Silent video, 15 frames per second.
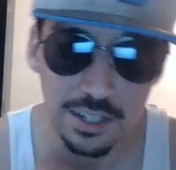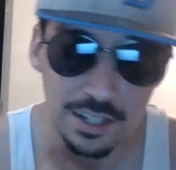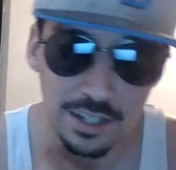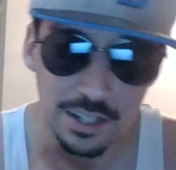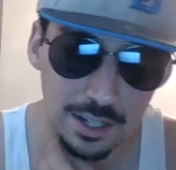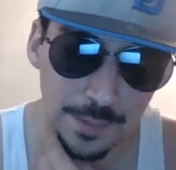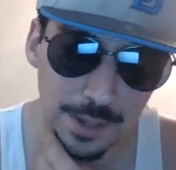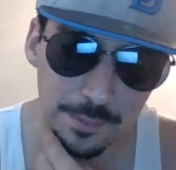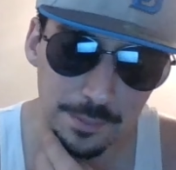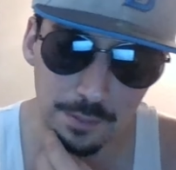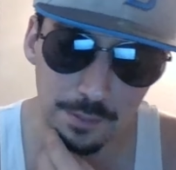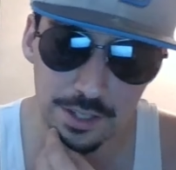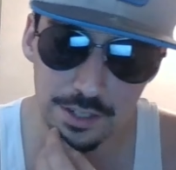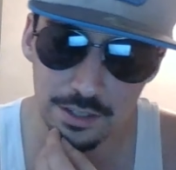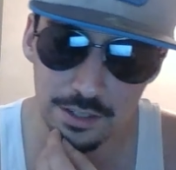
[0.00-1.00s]

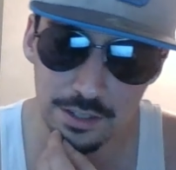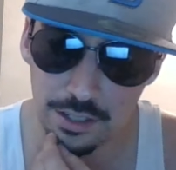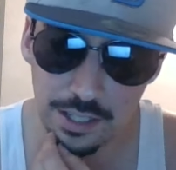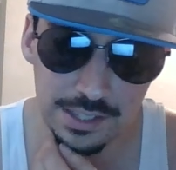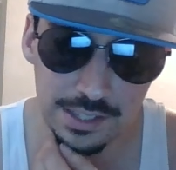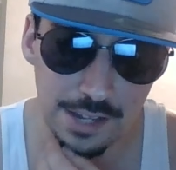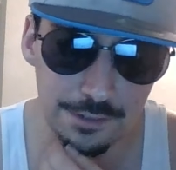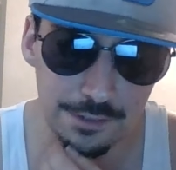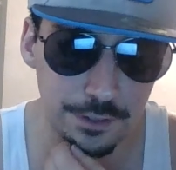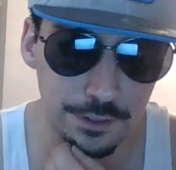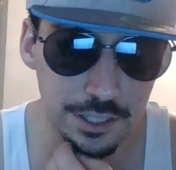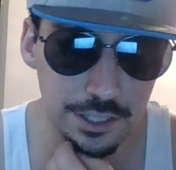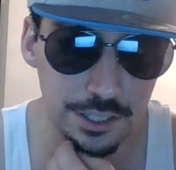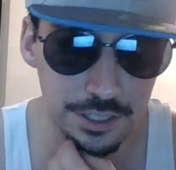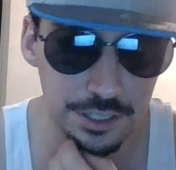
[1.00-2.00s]
I'm going to look at that
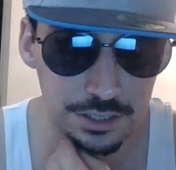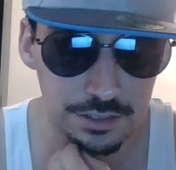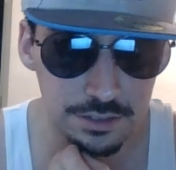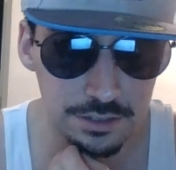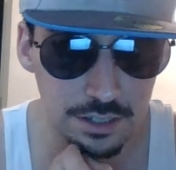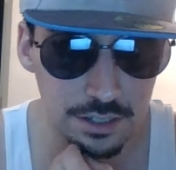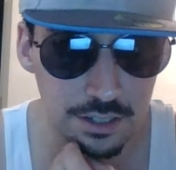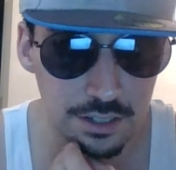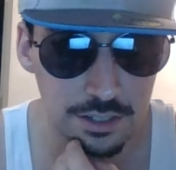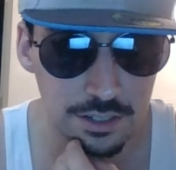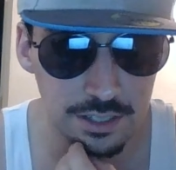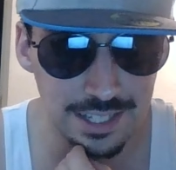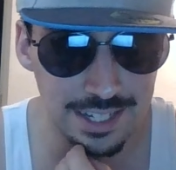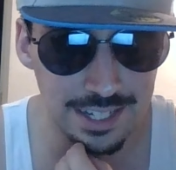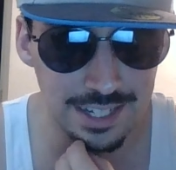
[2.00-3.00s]
footage
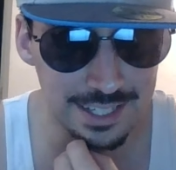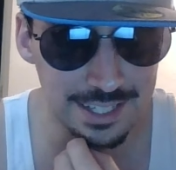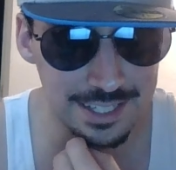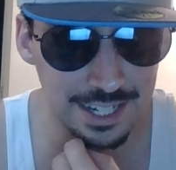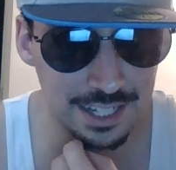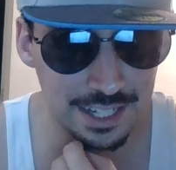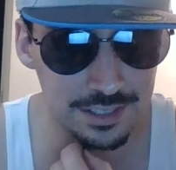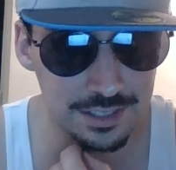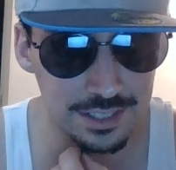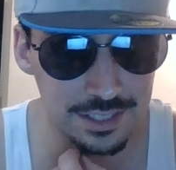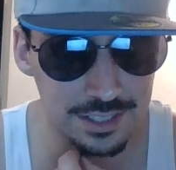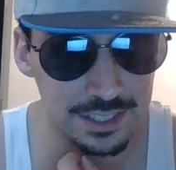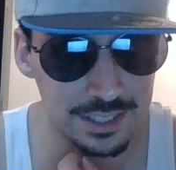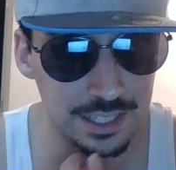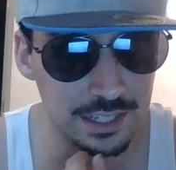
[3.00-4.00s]
because I didn't get a chance to
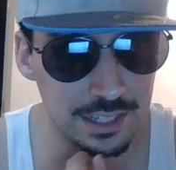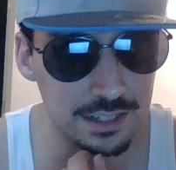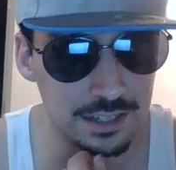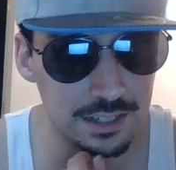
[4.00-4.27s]
see it.